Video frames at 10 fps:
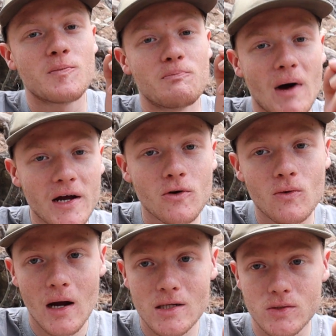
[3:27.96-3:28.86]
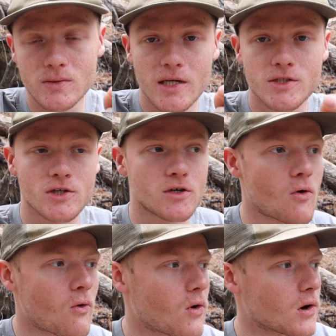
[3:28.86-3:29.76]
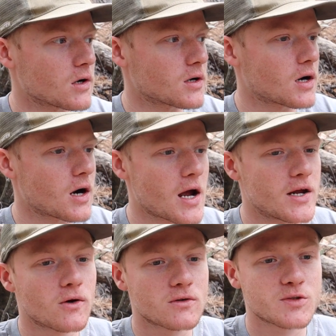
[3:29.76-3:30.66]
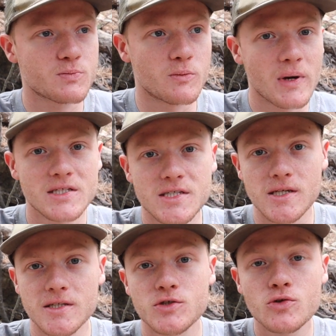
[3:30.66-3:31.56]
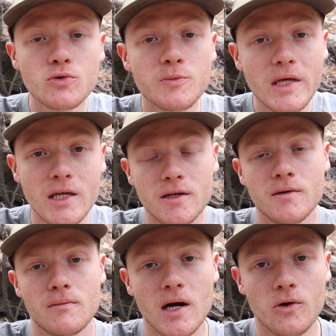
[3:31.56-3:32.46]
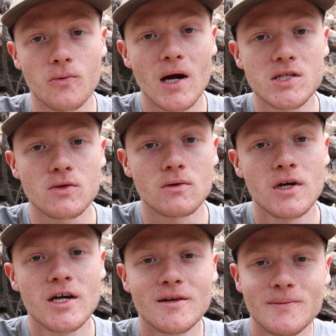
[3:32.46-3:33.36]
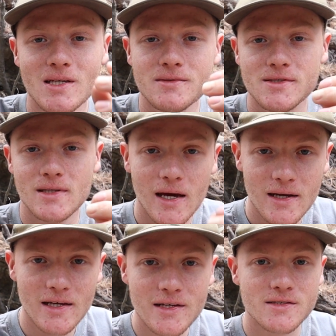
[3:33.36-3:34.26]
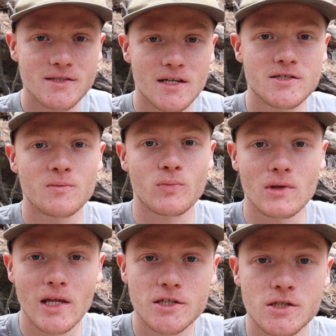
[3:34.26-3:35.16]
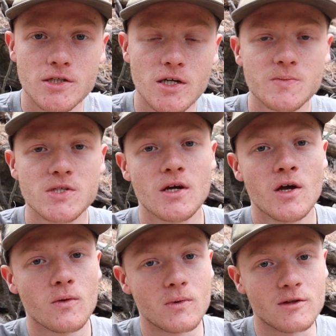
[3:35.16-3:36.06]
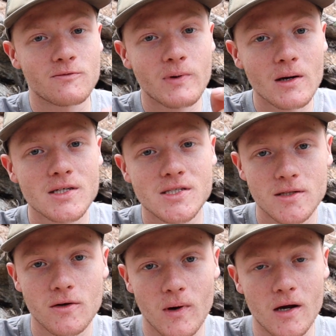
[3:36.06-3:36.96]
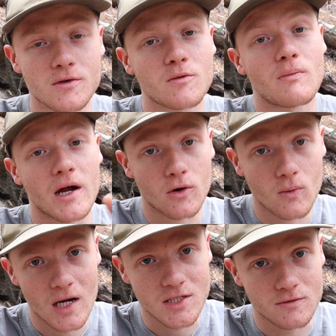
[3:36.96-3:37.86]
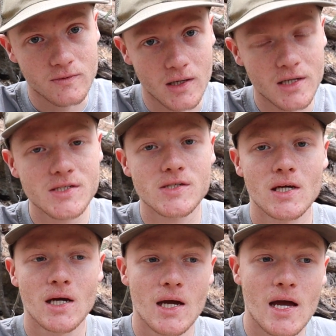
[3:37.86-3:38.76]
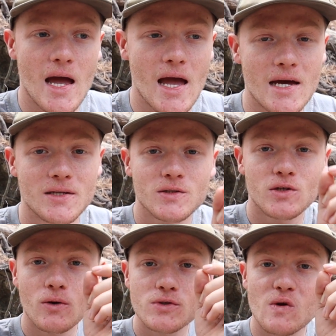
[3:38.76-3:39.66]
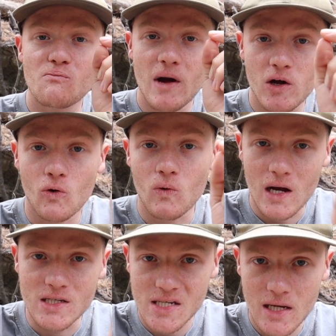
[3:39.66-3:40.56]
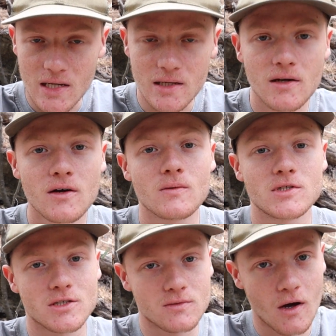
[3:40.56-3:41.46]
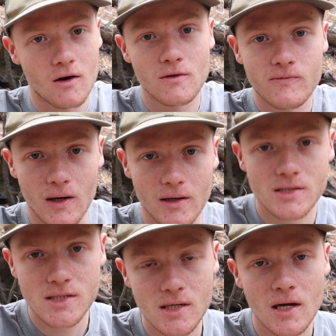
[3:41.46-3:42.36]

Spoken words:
Mycorrhizal nature, or an oak's propensity to be mycorrhizal, means that it sets up relationships with fungus in the ground, mycorrhizal fungus, and those mycorrhizae, which are the fungus,